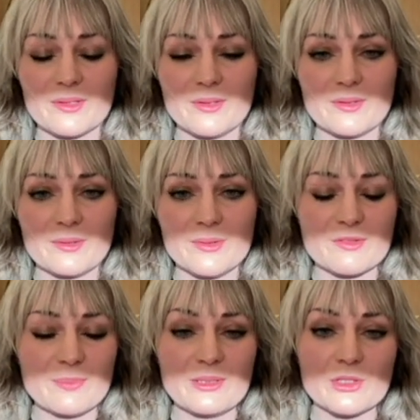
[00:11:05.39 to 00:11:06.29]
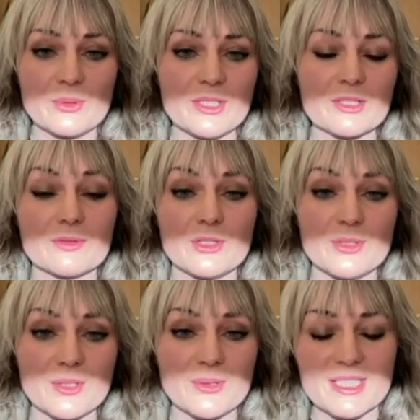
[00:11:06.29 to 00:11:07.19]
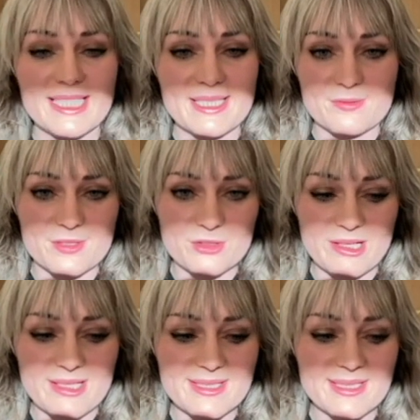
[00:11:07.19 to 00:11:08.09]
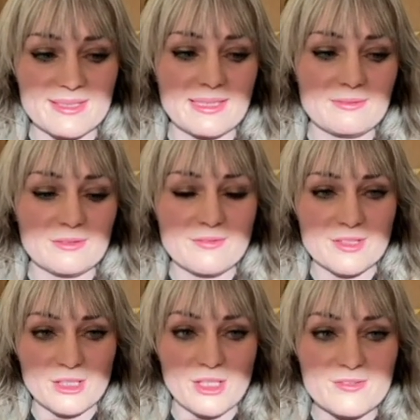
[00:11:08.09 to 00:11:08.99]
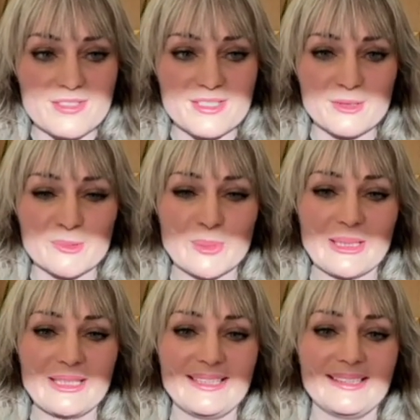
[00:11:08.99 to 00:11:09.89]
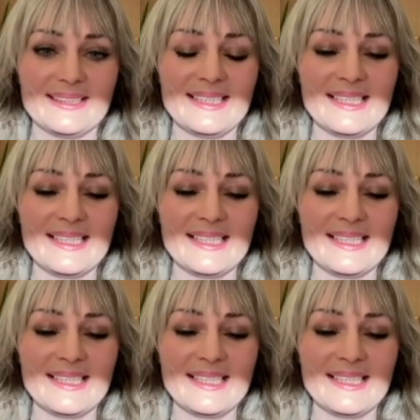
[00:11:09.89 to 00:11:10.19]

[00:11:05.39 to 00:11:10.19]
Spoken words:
that those have been shown to reduce oxidative stress at the level of the nerves in your brain.